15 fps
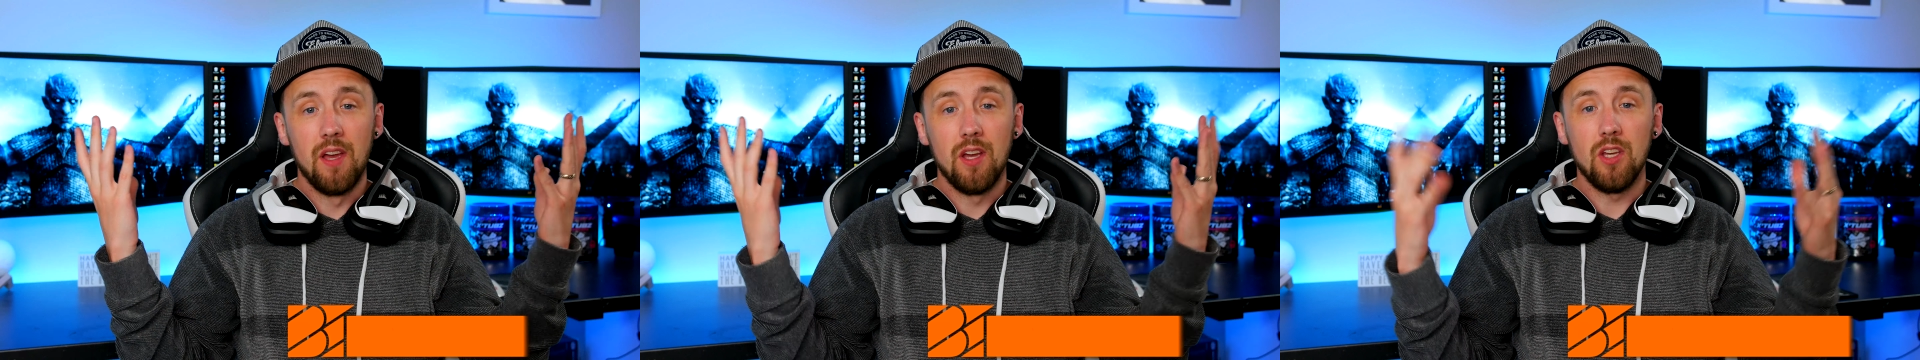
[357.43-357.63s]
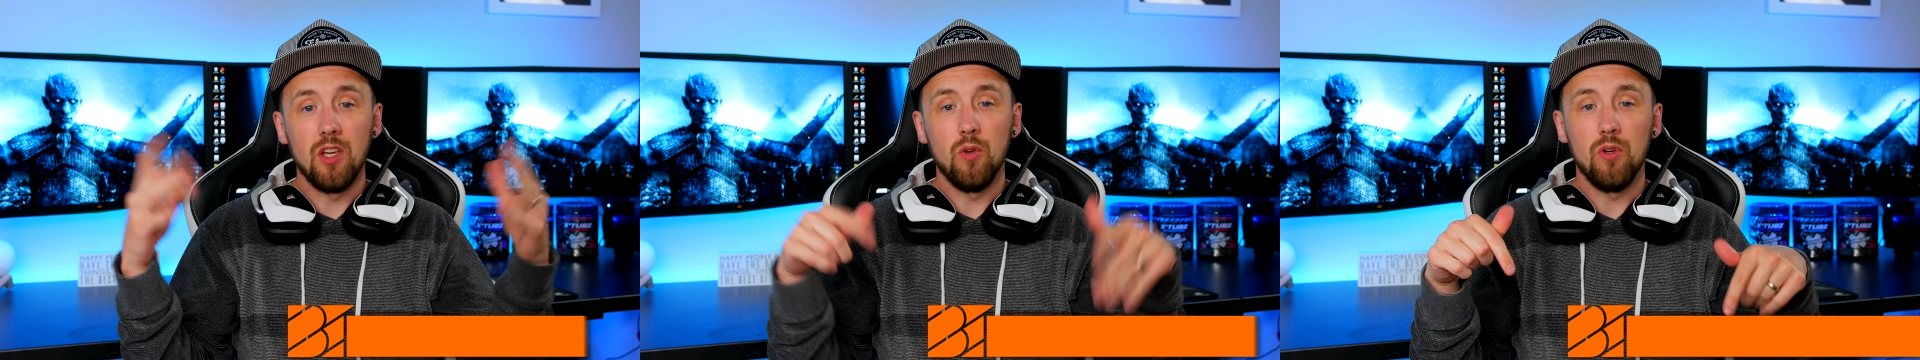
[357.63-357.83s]

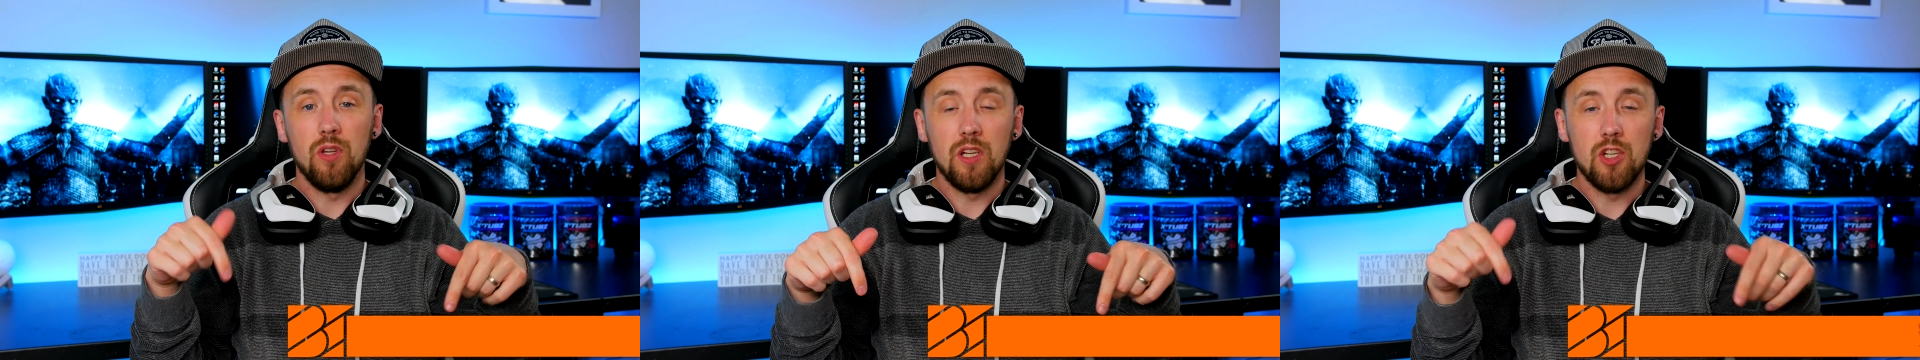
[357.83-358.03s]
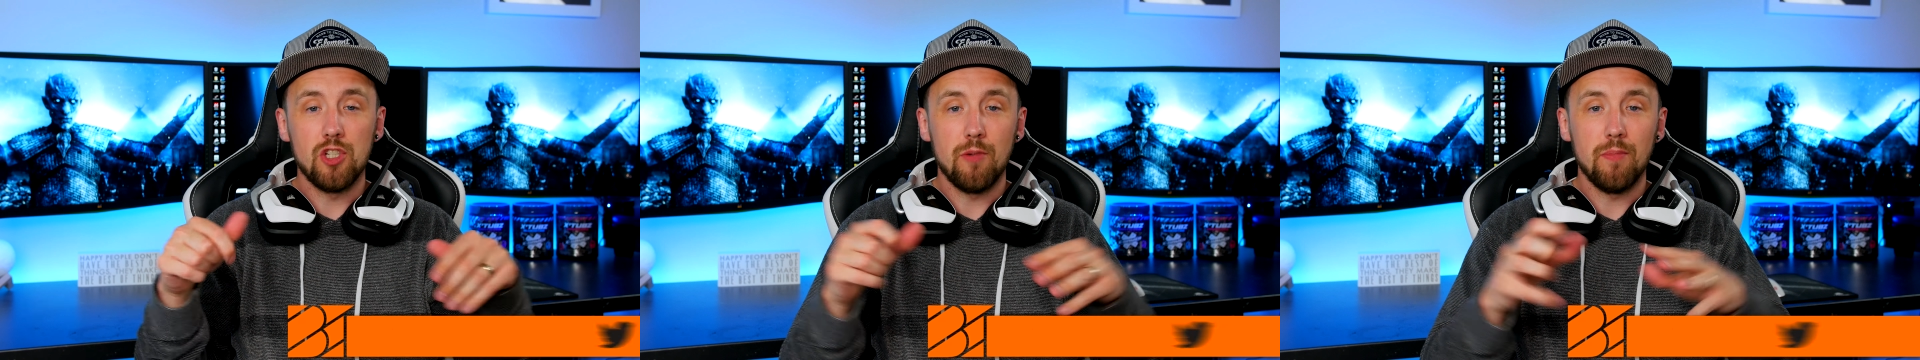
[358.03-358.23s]
you
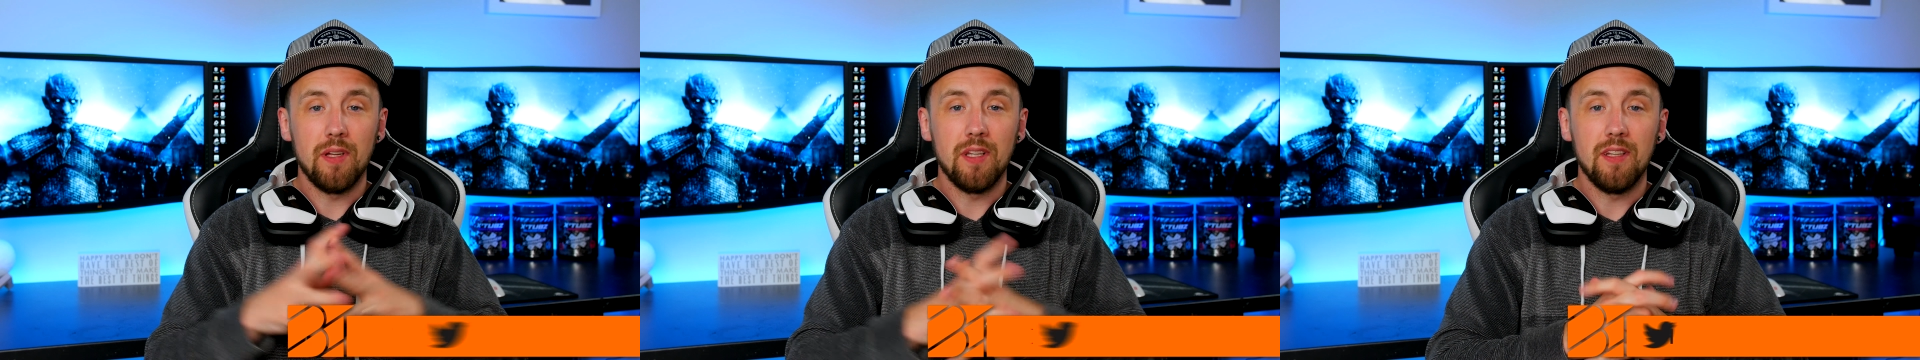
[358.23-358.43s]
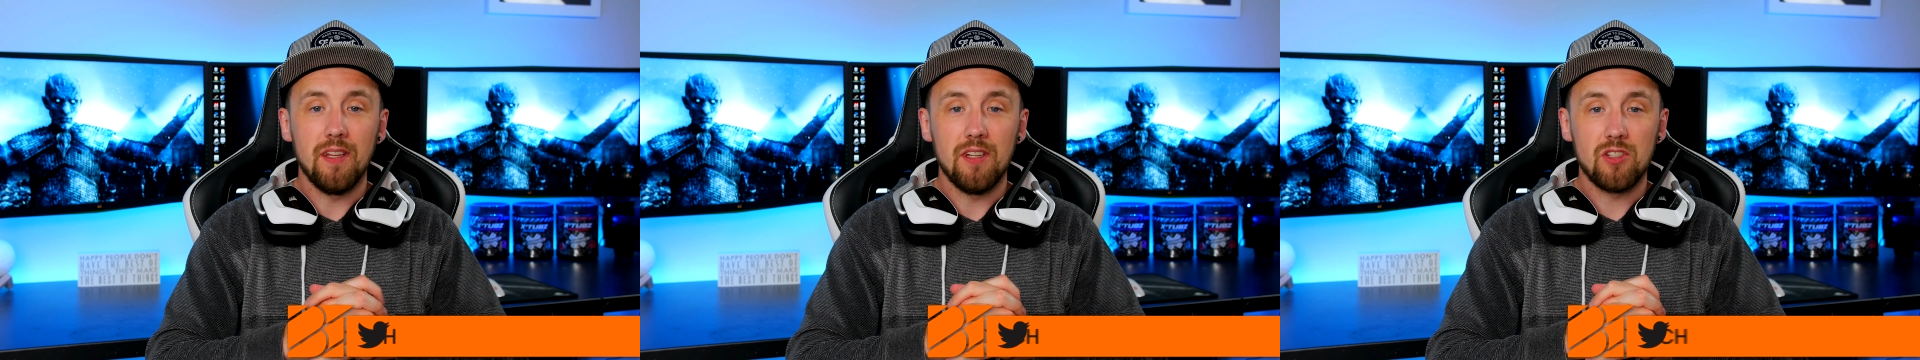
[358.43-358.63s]
can jump in
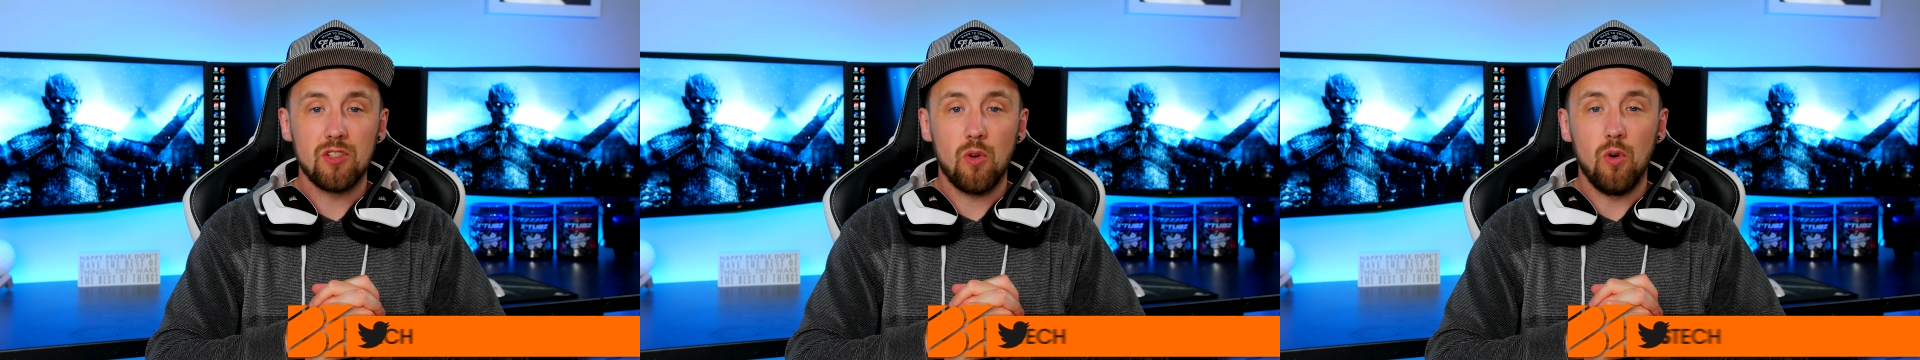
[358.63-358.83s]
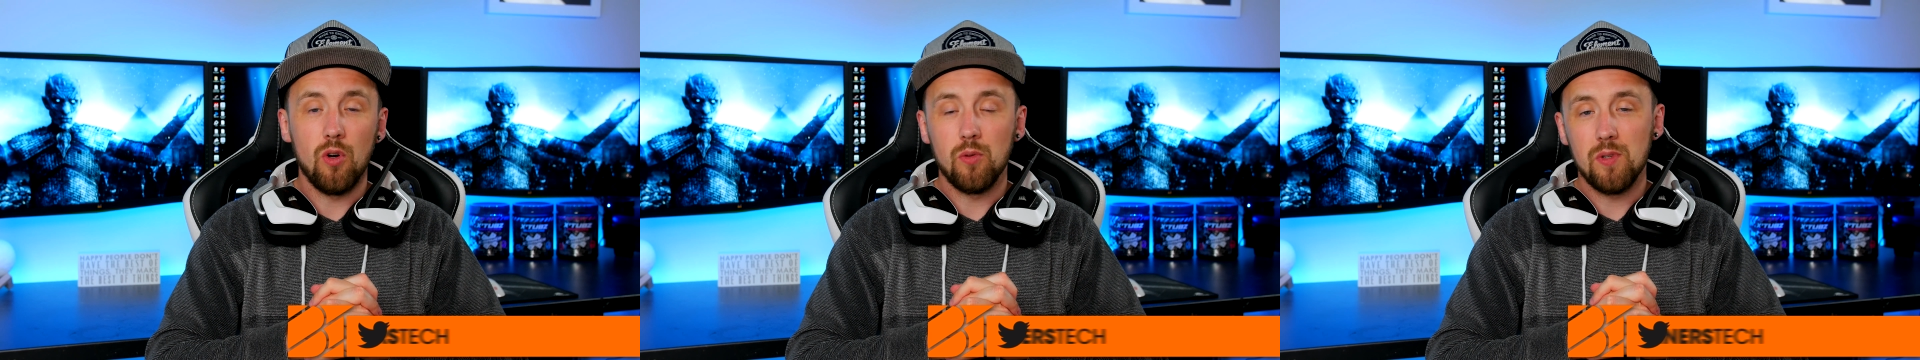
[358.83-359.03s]
the Discord,